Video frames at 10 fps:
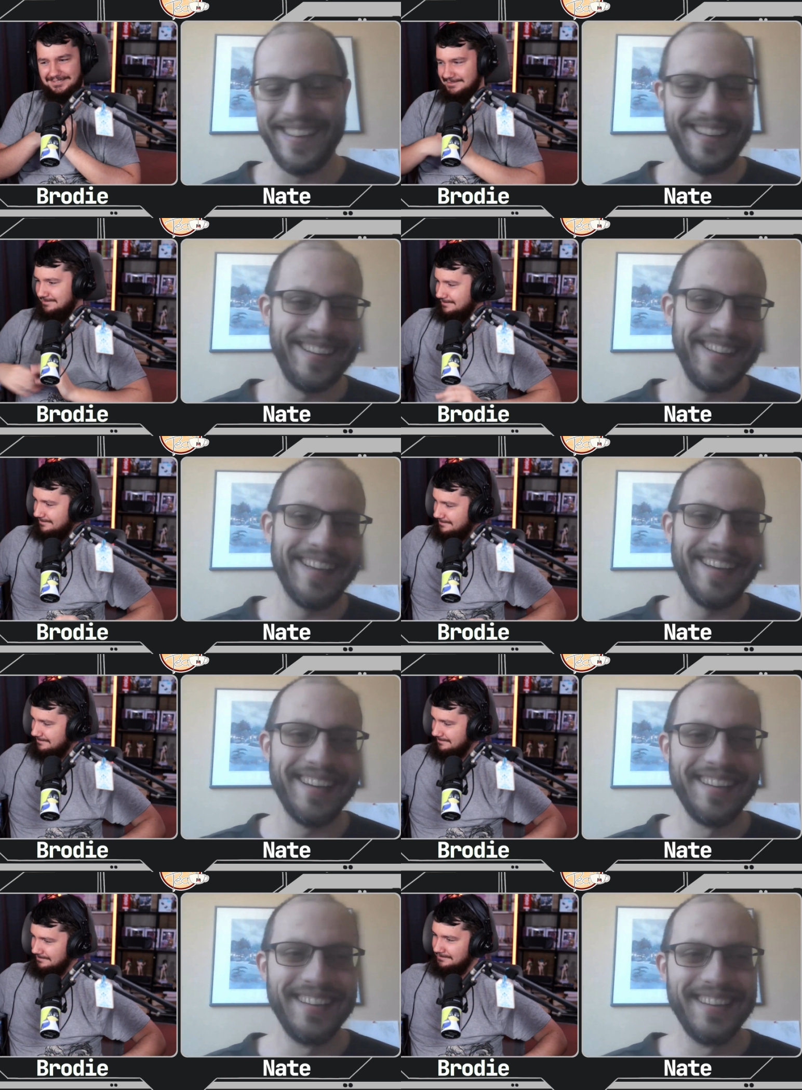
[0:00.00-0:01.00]
Speaker 1: yeah,
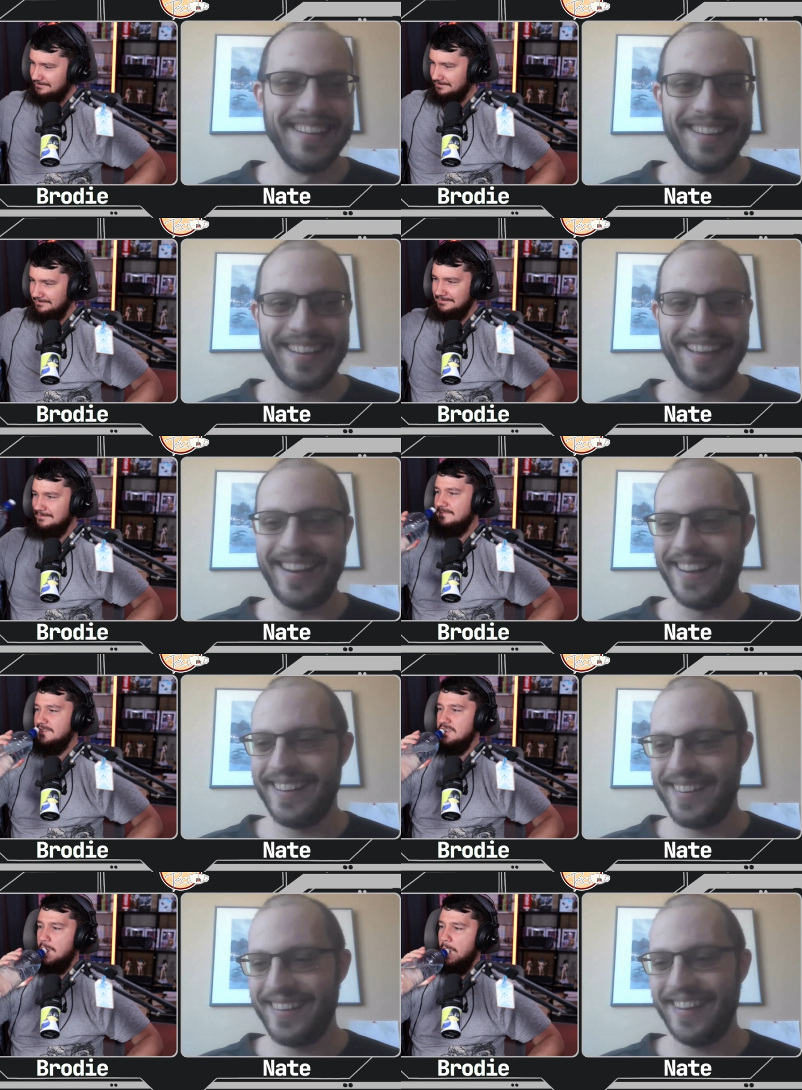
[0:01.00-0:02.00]
yeah. I get
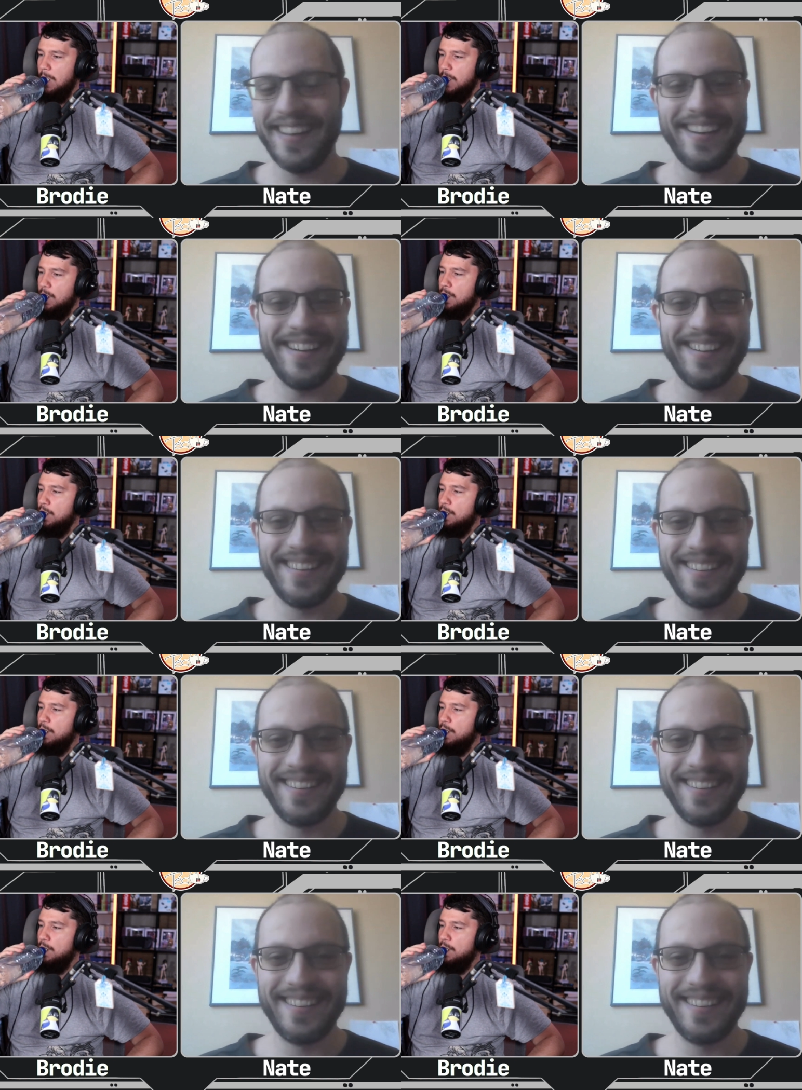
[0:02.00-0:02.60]
it. I get it.